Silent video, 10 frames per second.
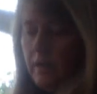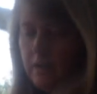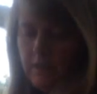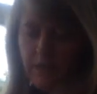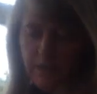
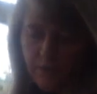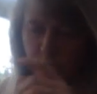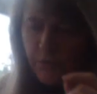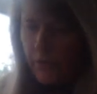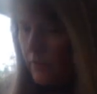And I
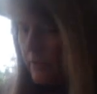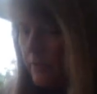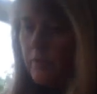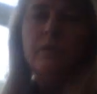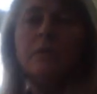use
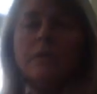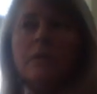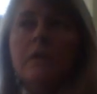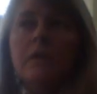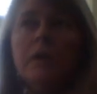
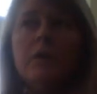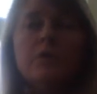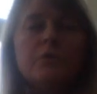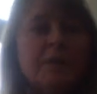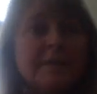
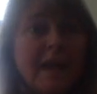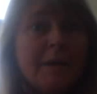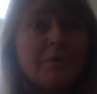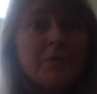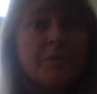3
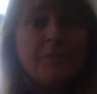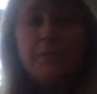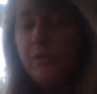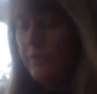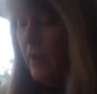tablespoons